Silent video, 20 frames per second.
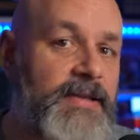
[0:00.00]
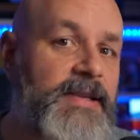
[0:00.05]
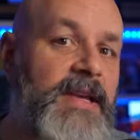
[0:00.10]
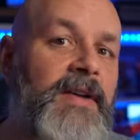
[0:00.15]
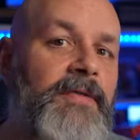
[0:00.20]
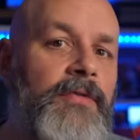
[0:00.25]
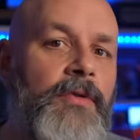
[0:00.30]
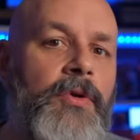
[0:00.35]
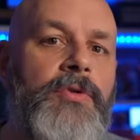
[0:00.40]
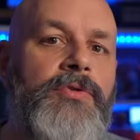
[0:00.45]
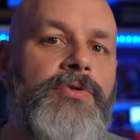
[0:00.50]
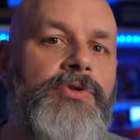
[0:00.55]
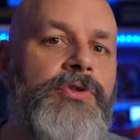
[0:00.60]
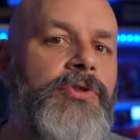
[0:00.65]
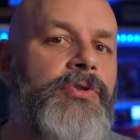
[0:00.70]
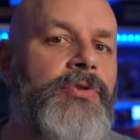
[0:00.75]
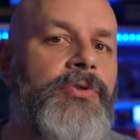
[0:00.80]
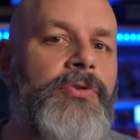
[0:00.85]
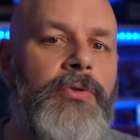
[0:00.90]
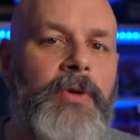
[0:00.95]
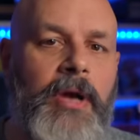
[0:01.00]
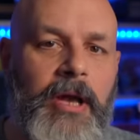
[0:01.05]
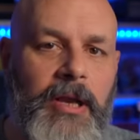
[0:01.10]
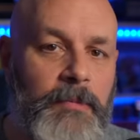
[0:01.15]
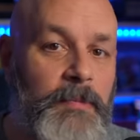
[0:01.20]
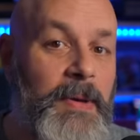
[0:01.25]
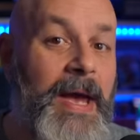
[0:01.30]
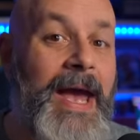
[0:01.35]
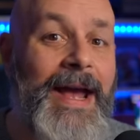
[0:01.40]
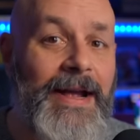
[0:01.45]
dev goes through
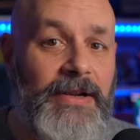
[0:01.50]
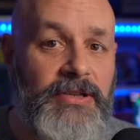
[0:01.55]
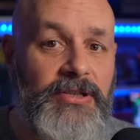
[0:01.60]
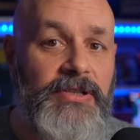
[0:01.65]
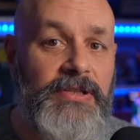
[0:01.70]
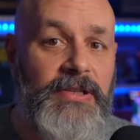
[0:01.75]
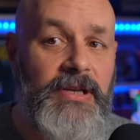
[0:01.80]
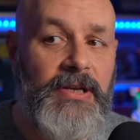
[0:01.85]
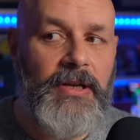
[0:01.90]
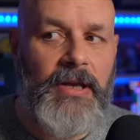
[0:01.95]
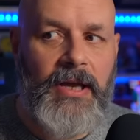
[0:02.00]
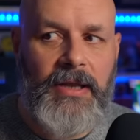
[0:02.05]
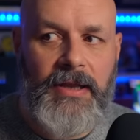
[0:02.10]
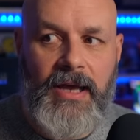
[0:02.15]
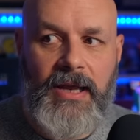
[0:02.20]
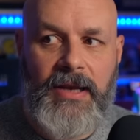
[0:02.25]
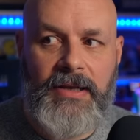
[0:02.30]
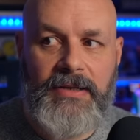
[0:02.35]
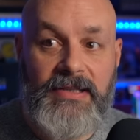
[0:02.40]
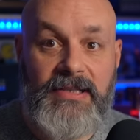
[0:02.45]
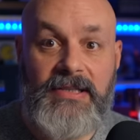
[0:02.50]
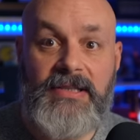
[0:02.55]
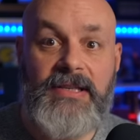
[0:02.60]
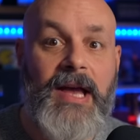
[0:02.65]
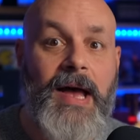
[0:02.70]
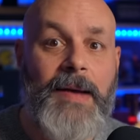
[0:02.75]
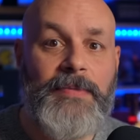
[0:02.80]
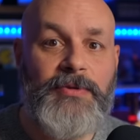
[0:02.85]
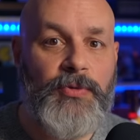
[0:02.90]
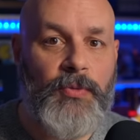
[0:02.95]
and patches it, and then it
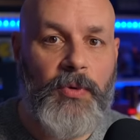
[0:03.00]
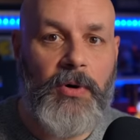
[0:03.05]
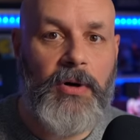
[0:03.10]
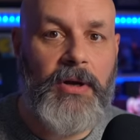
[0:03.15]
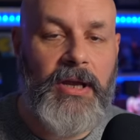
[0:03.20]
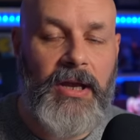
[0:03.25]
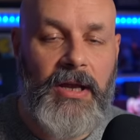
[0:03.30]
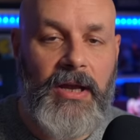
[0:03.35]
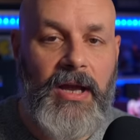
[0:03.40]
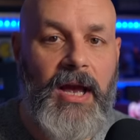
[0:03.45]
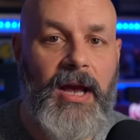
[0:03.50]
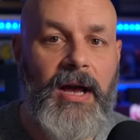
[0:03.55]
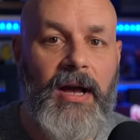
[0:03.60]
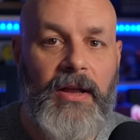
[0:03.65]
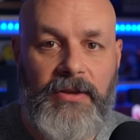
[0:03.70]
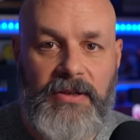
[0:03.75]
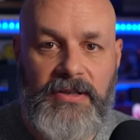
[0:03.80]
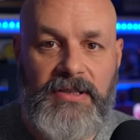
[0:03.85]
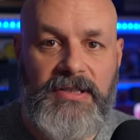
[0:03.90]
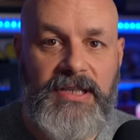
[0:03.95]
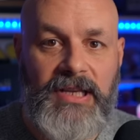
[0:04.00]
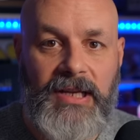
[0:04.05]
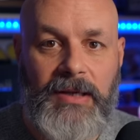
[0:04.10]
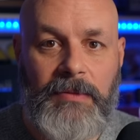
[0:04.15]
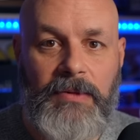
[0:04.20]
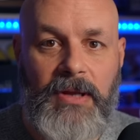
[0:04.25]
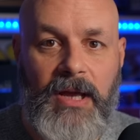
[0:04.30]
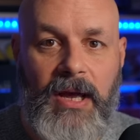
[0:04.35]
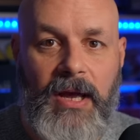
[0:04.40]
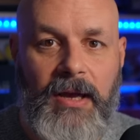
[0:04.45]
stops working on the
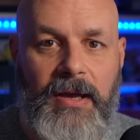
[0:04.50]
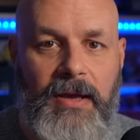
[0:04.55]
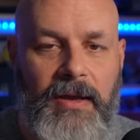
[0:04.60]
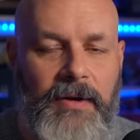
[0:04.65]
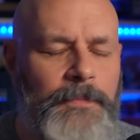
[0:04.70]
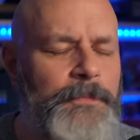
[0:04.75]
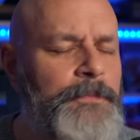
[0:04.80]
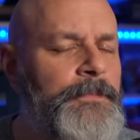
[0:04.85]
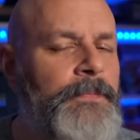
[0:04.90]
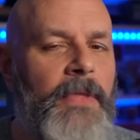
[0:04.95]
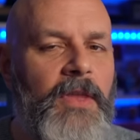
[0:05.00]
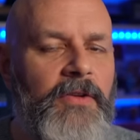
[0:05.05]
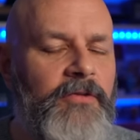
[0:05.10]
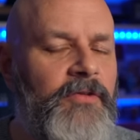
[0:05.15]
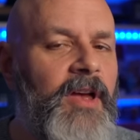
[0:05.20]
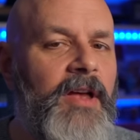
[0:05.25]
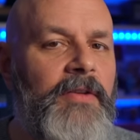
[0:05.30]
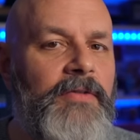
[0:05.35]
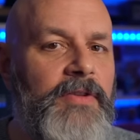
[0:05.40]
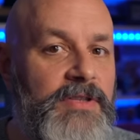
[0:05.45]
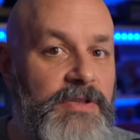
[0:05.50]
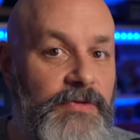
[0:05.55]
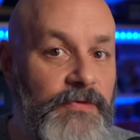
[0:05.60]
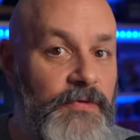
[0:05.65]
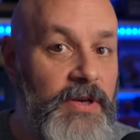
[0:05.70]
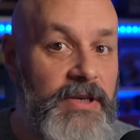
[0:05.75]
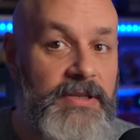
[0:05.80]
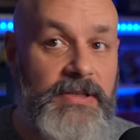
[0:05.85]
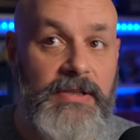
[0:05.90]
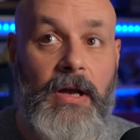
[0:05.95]
Steam Deck. And Valve has
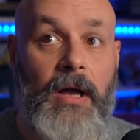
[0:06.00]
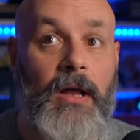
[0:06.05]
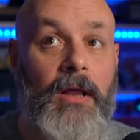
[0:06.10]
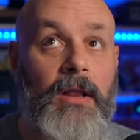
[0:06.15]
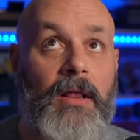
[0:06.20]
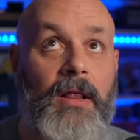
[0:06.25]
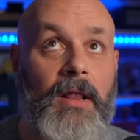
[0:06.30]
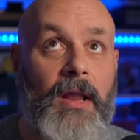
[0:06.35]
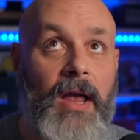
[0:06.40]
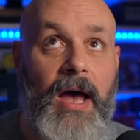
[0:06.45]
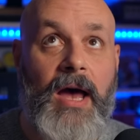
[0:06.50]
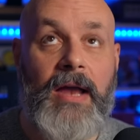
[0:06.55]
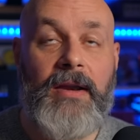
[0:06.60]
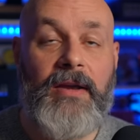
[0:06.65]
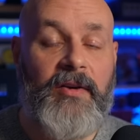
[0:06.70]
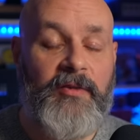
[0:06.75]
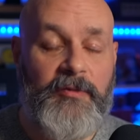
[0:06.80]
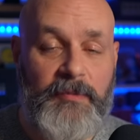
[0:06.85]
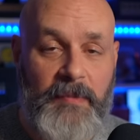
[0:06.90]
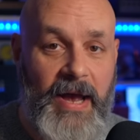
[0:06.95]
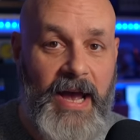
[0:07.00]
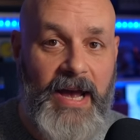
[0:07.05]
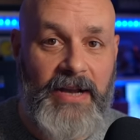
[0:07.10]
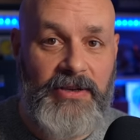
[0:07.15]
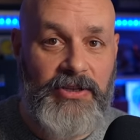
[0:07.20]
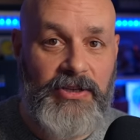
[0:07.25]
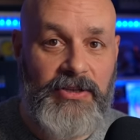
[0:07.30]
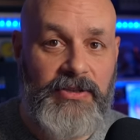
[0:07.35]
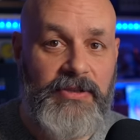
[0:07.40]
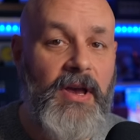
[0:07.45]
fixed a lot of
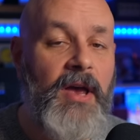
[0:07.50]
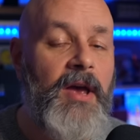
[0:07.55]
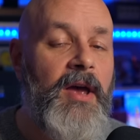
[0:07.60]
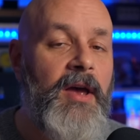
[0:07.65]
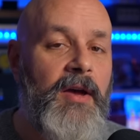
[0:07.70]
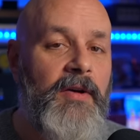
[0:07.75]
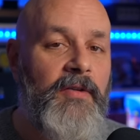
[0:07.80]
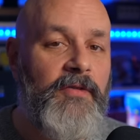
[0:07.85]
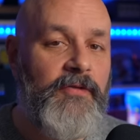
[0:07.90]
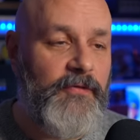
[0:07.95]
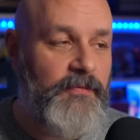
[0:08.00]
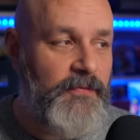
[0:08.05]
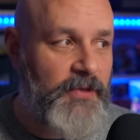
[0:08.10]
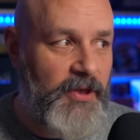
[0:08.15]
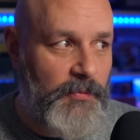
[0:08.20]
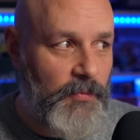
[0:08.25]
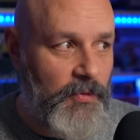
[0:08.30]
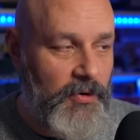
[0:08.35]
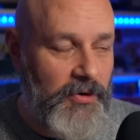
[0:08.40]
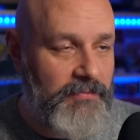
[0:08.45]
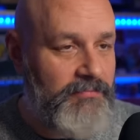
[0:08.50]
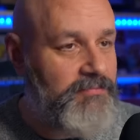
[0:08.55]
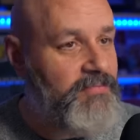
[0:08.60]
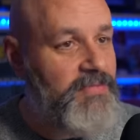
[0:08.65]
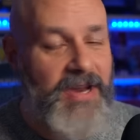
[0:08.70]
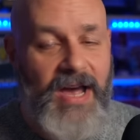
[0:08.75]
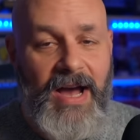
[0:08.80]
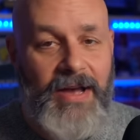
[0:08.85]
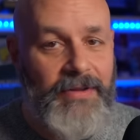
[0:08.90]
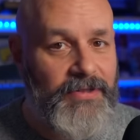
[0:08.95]
patches that were
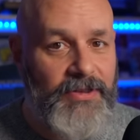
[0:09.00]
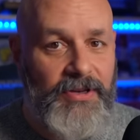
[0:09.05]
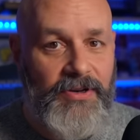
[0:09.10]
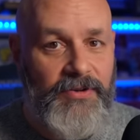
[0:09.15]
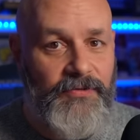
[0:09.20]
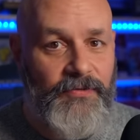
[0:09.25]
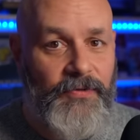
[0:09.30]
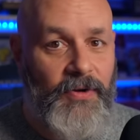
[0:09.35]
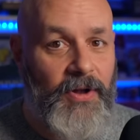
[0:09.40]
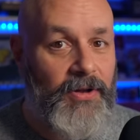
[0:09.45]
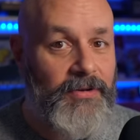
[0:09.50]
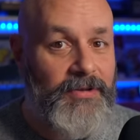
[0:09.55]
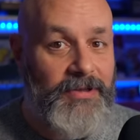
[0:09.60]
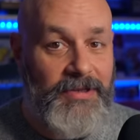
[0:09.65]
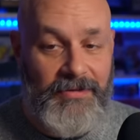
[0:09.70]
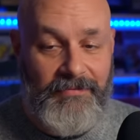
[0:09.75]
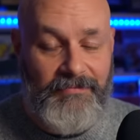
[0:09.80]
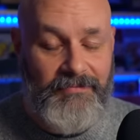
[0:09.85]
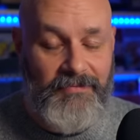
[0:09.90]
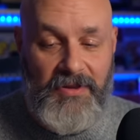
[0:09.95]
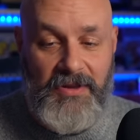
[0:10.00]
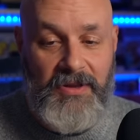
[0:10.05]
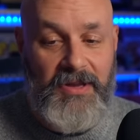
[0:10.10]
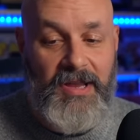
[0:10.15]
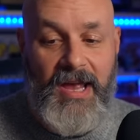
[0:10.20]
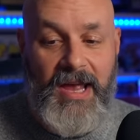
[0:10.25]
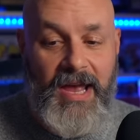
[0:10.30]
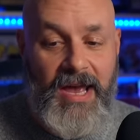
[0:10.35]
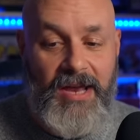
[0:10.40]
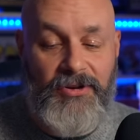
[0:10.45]
not their fault and
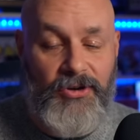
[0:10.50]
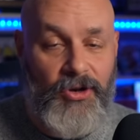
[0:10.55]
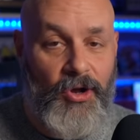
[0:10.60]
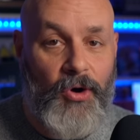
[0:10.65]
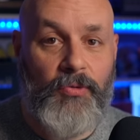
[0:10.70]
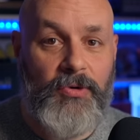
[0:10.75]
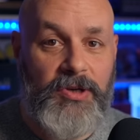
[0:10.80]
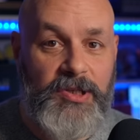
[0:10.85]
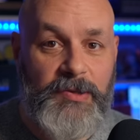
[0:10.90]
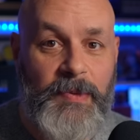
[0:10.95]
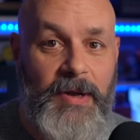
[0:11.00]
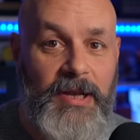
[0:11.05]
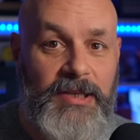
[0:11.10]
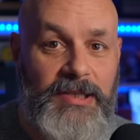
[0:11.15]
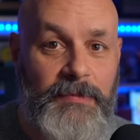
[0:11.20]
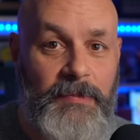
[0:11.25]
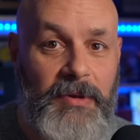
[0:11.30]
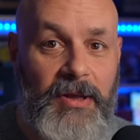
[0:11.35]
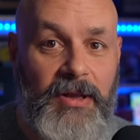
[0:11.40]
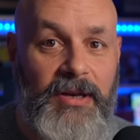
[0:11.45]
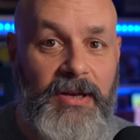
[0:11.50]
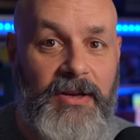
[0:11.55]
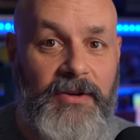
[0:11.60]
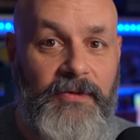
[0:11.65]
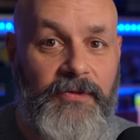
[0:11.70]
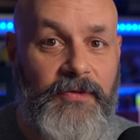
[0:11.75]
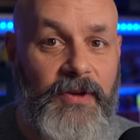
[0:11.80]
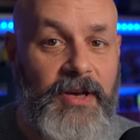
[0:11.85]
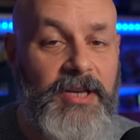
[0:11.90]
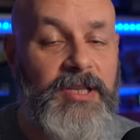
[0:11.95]
they had no responsibility to
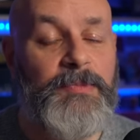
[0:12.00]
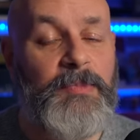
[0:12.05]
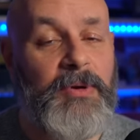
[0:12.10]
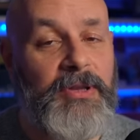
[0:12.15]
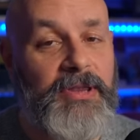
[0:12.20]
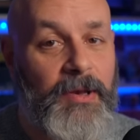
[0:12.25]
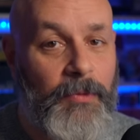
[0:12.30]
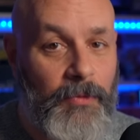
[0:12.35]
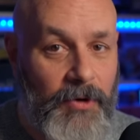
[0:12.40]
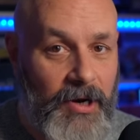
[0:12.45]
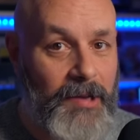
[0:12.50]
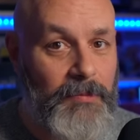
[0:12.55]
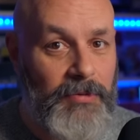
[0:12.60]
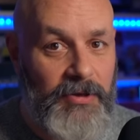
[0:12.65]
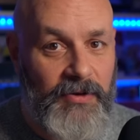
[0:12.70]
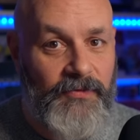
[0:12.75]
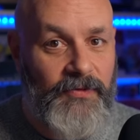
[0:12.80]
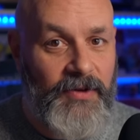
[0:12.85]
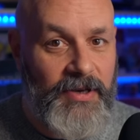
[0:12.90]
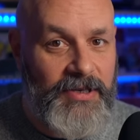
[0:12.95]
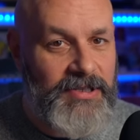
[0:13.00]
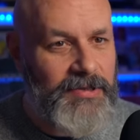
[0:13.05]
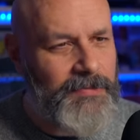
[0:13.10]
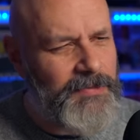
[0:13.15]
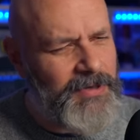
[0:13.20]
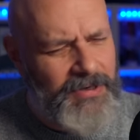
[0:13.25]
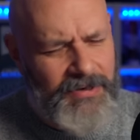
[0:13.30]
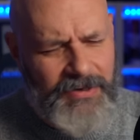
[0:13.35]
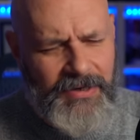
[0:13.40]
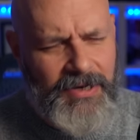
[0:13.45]
fix, but they were able to fix them.
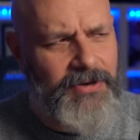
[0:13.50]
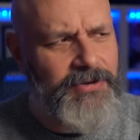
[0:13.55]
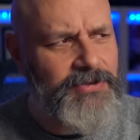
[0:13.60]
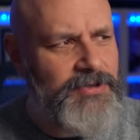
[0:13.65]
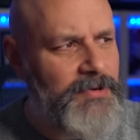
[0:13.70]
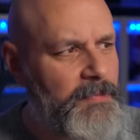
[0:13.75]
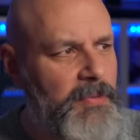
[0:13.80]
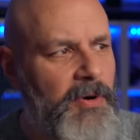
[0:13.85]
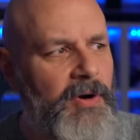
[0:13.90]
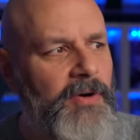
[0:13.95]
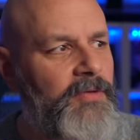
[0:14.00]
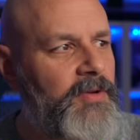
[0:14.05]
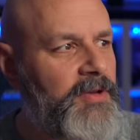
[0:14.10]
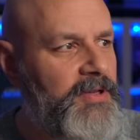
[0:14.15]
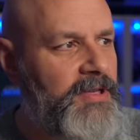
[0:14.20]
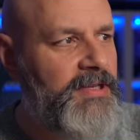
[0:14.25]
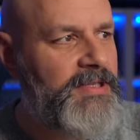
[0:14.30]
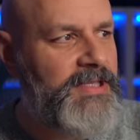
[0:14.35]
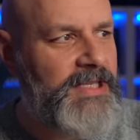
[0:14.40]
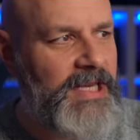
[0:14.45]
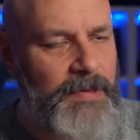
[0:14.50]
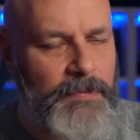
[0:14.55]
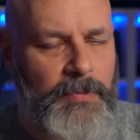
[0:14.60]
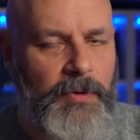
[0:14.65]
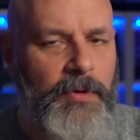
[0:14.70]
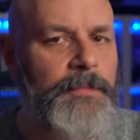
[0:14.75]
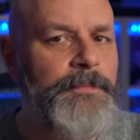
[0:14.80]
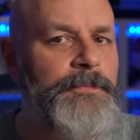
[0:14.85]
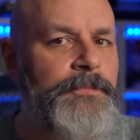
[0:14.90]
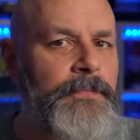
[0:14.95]
And here's a perfect
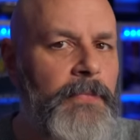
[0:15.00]
example